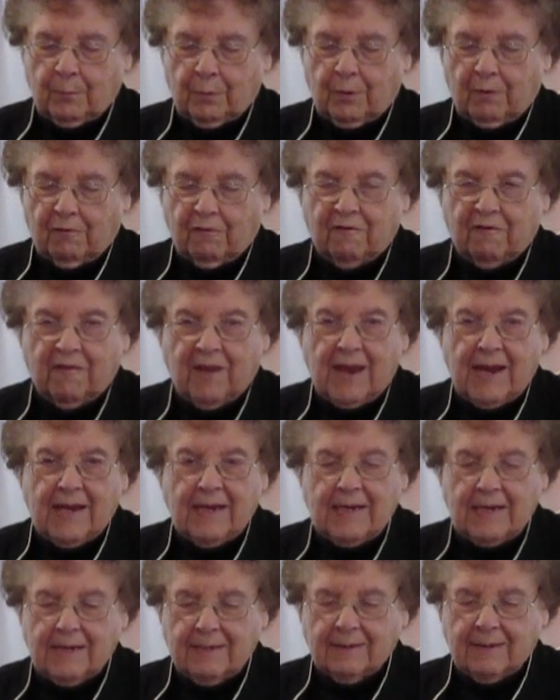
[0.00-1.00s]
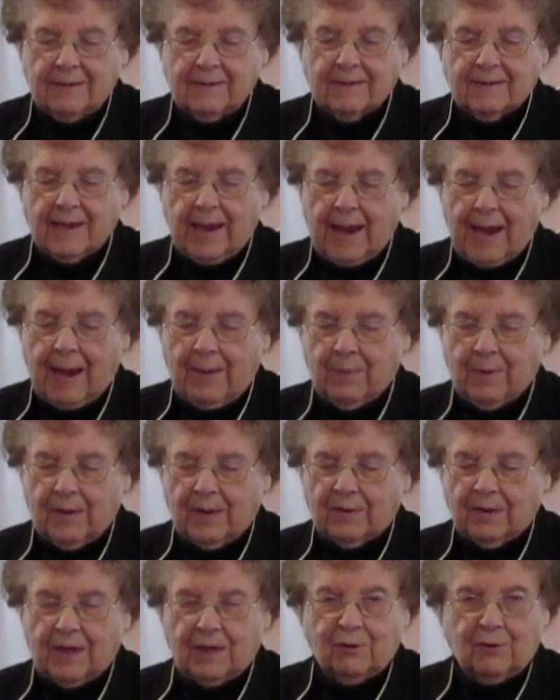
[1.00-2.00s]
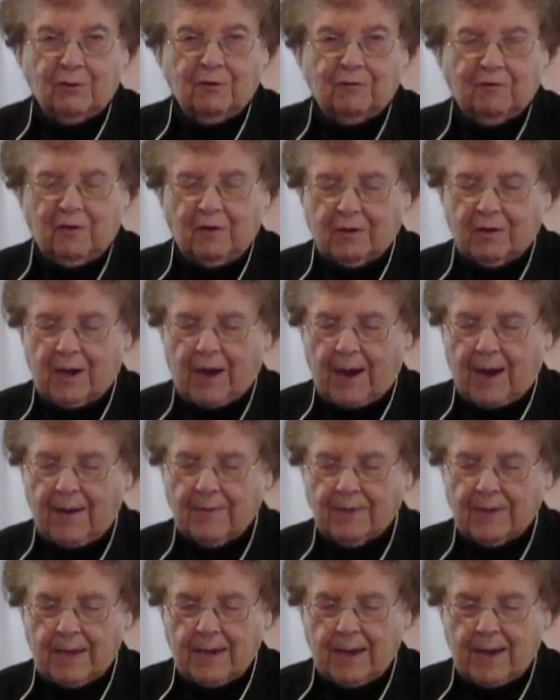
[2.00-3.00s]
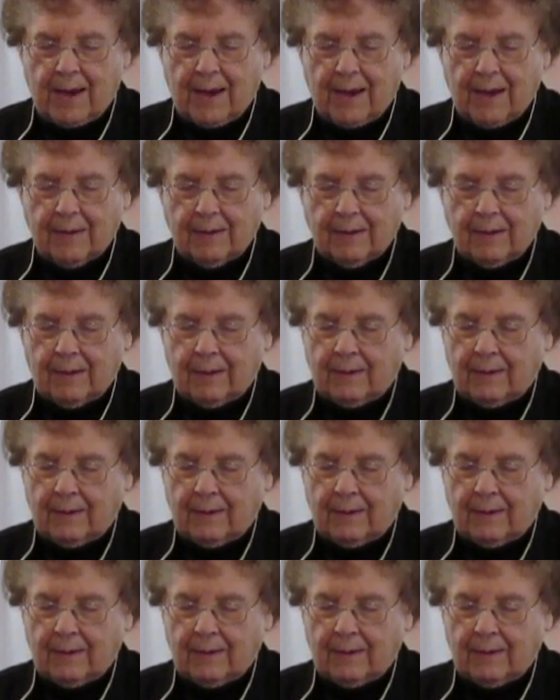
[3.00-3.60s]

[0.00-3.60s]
Profaning the Sabbath, and you've forgotten yet?